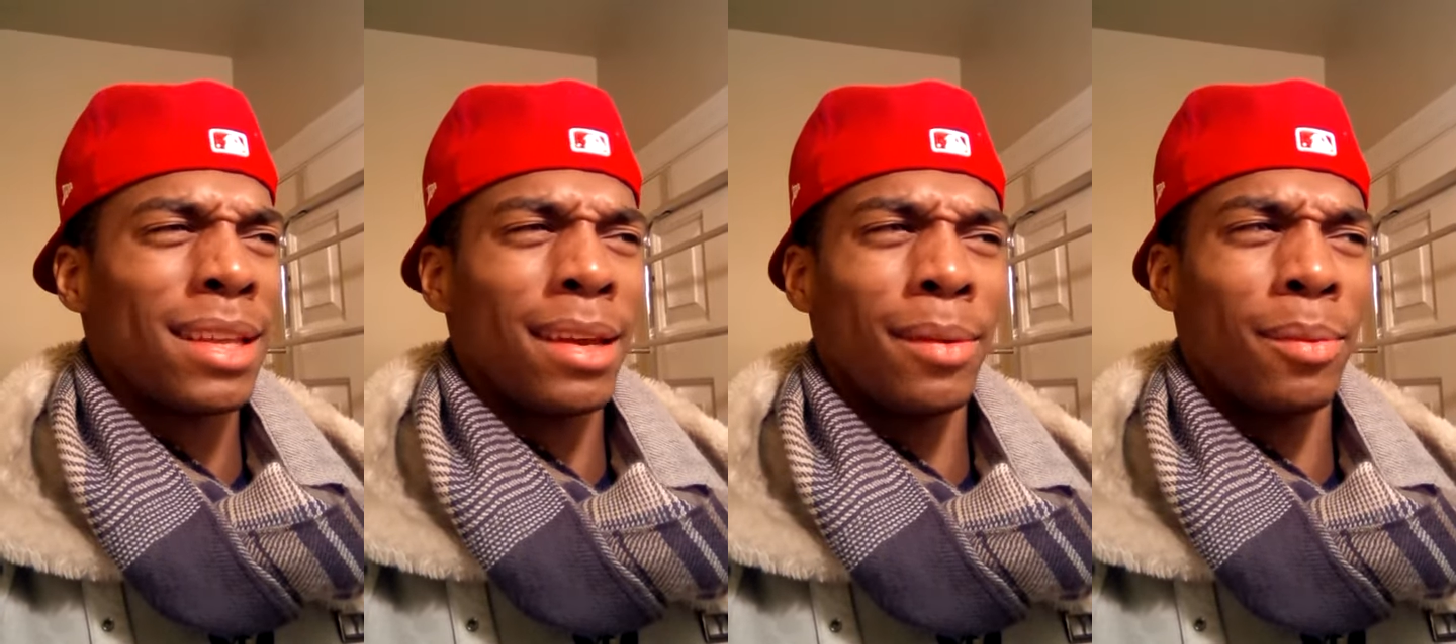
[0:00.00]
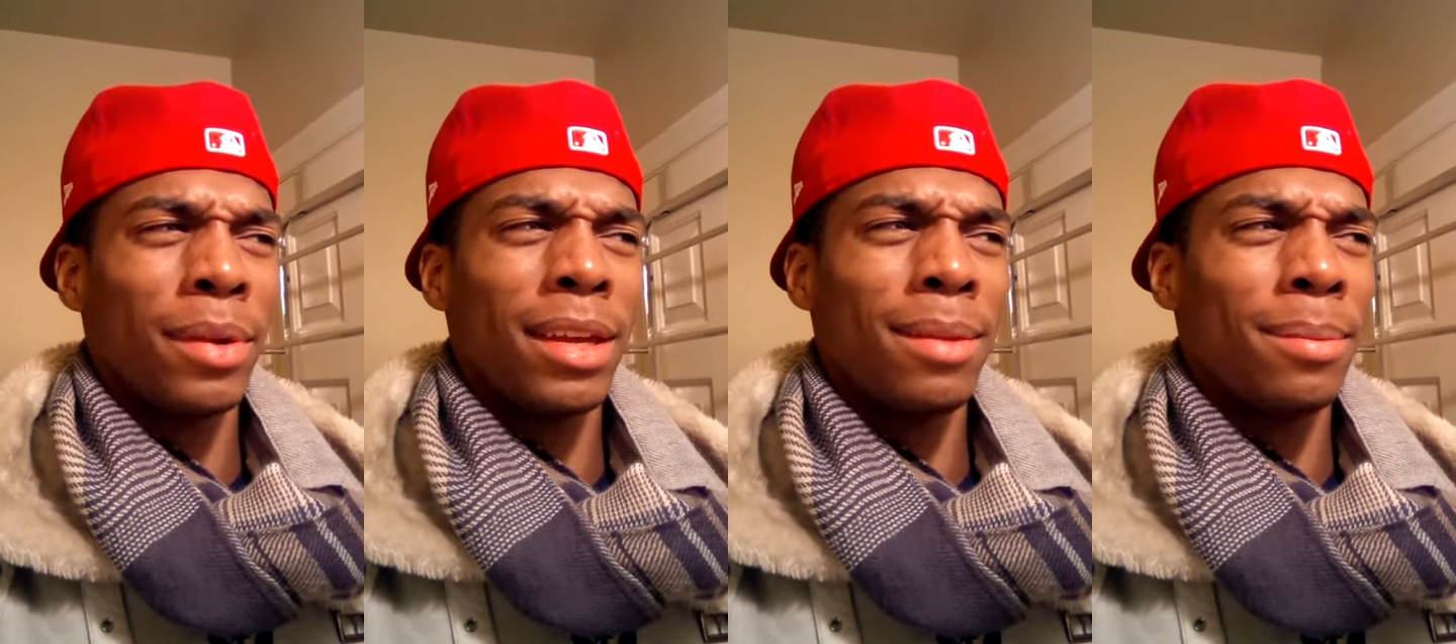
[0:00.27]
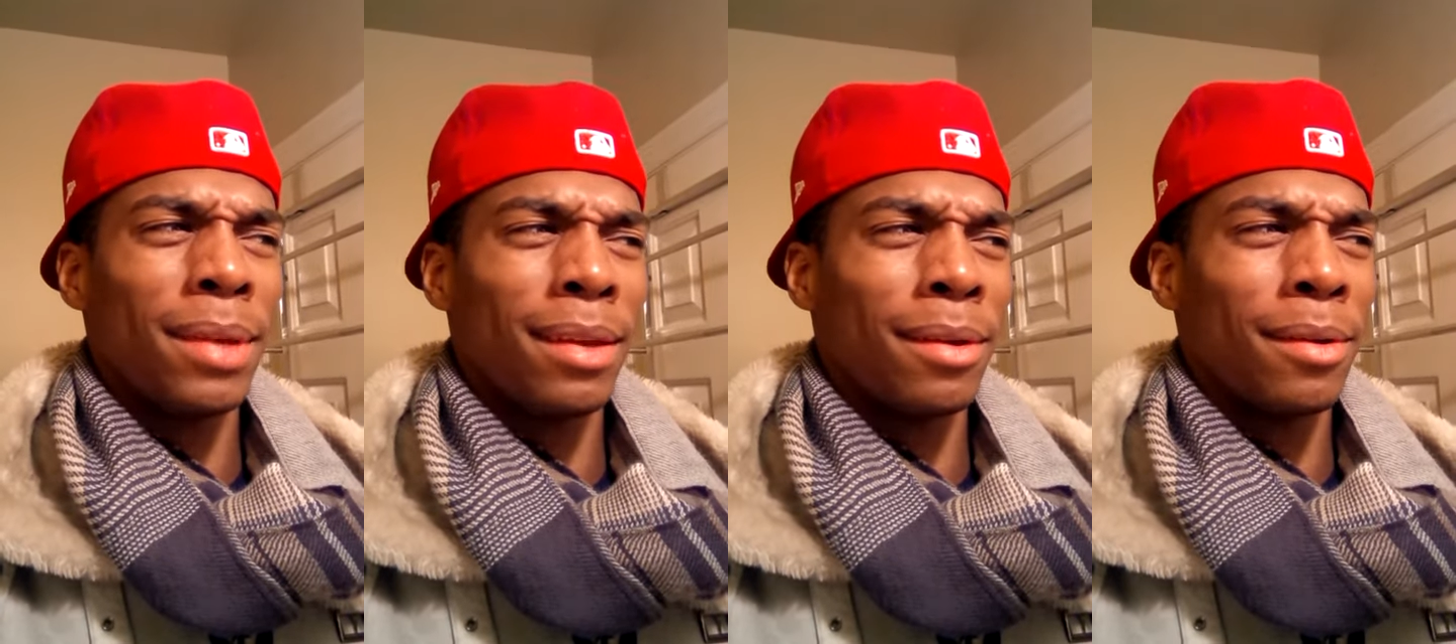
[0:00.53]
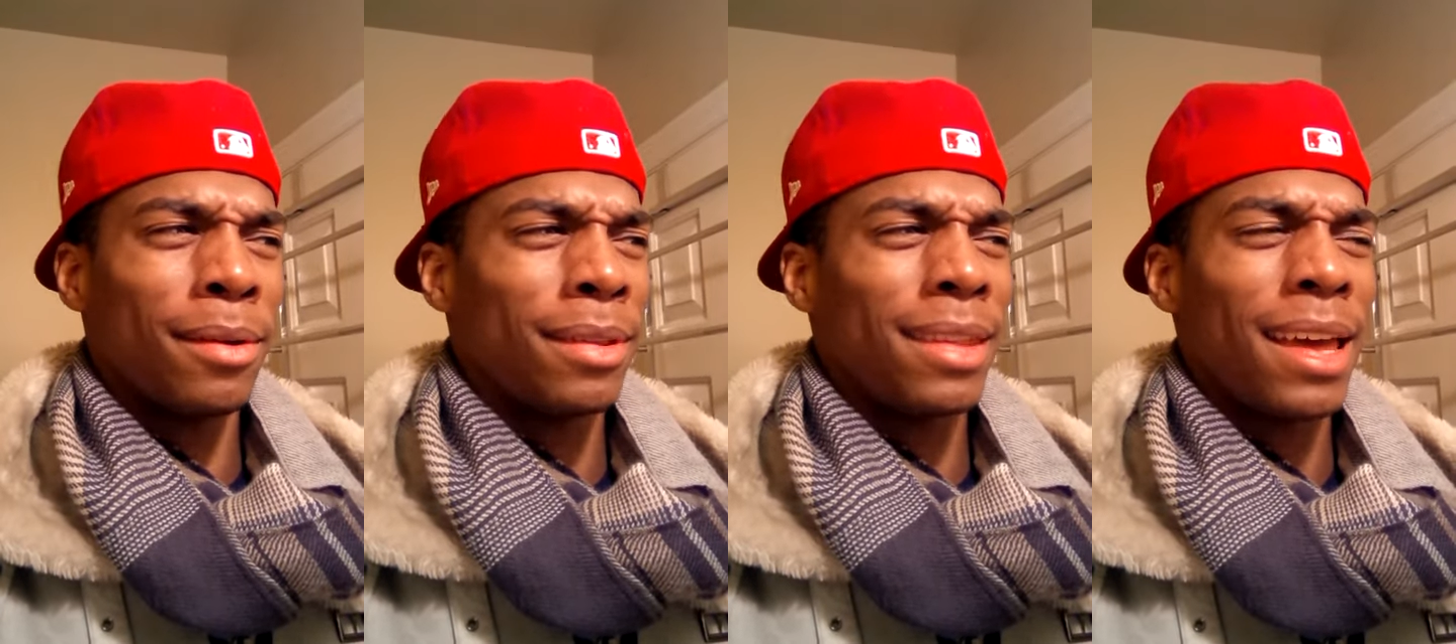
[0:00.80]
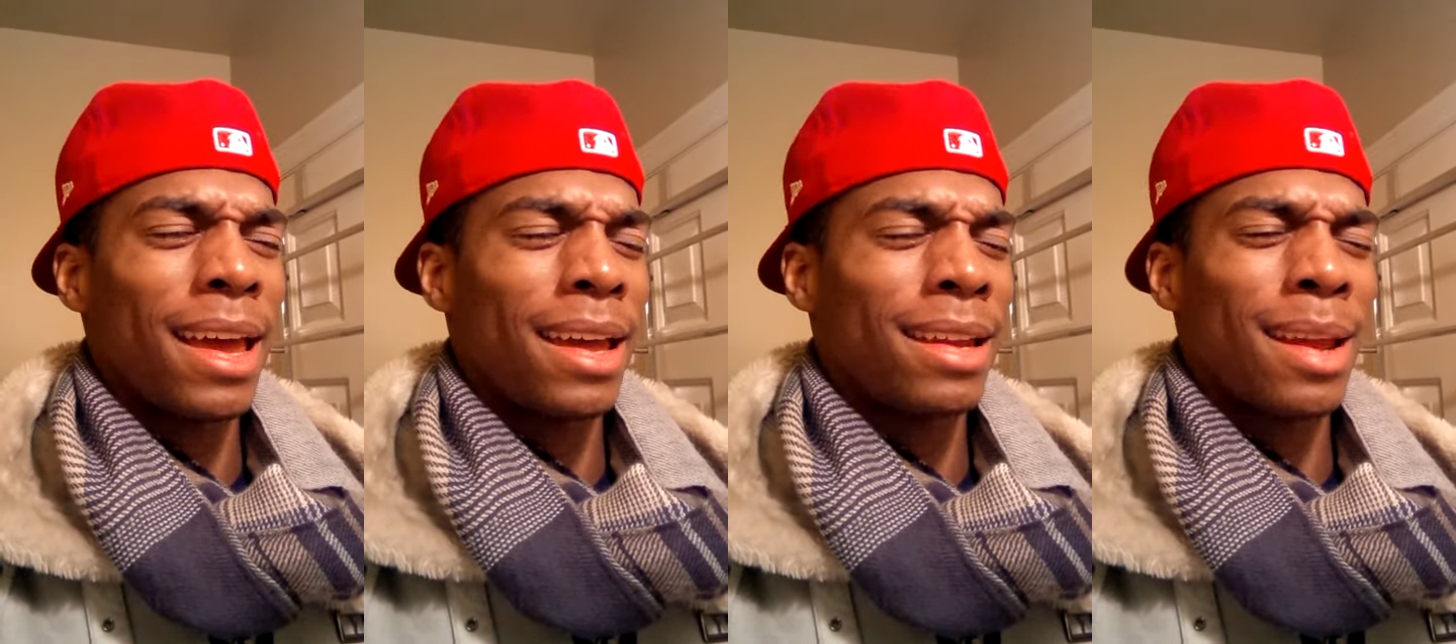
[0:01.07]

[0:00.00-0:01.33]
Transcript: like, read me on that.